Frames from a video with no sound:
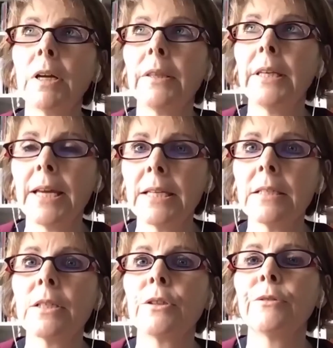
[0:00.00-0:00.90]
the
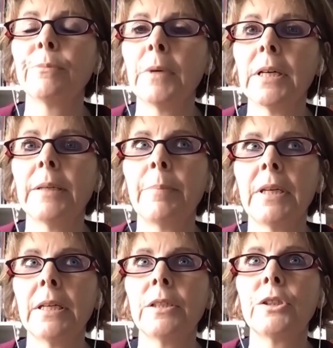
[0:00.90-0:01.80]
end of my
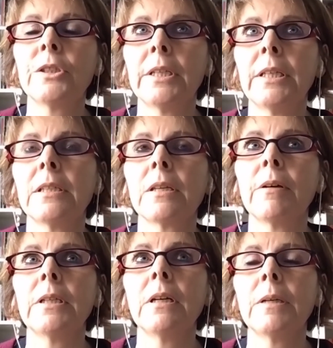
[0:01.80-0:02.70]
PhD, so
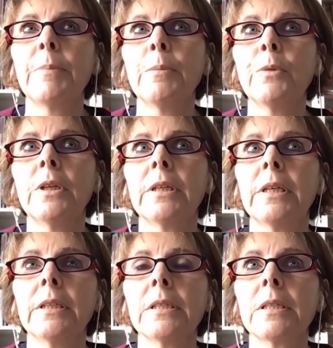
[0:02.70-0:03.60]
I'd been
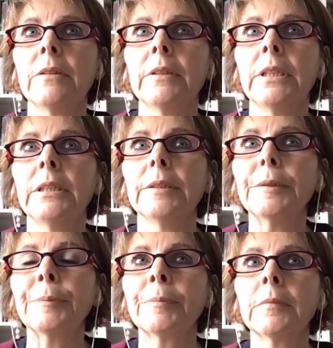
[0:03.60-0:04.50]
working at Surrey
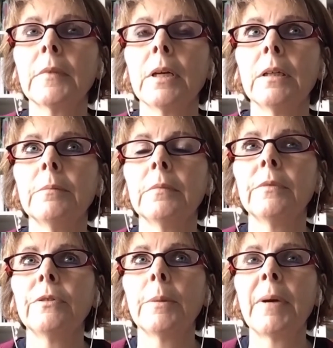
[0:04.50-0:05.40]

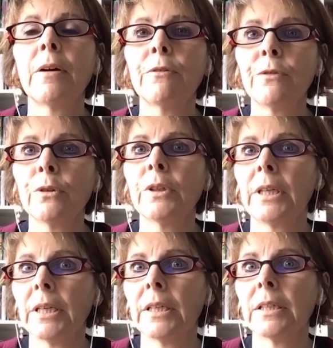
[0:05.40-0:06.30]
for about 4
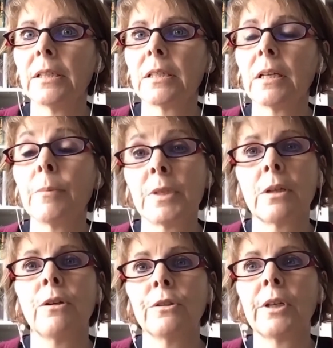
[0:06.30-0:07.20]
years, and I was a
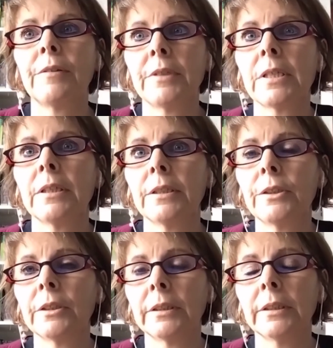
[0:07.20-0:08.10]
contract
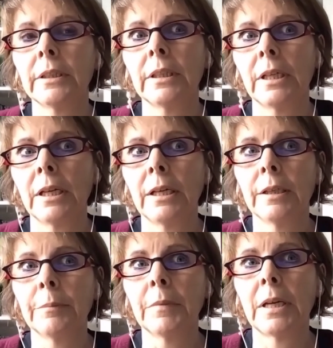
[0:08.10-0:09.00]
researcher.
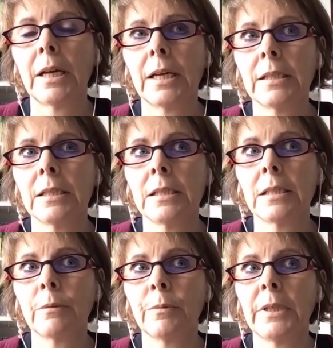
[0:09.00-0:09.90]
And
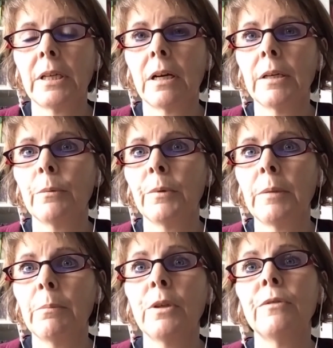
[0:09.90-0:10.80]
we
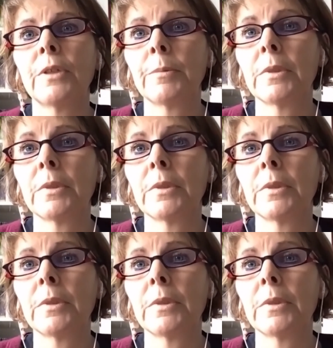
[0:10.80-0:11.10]
moved up to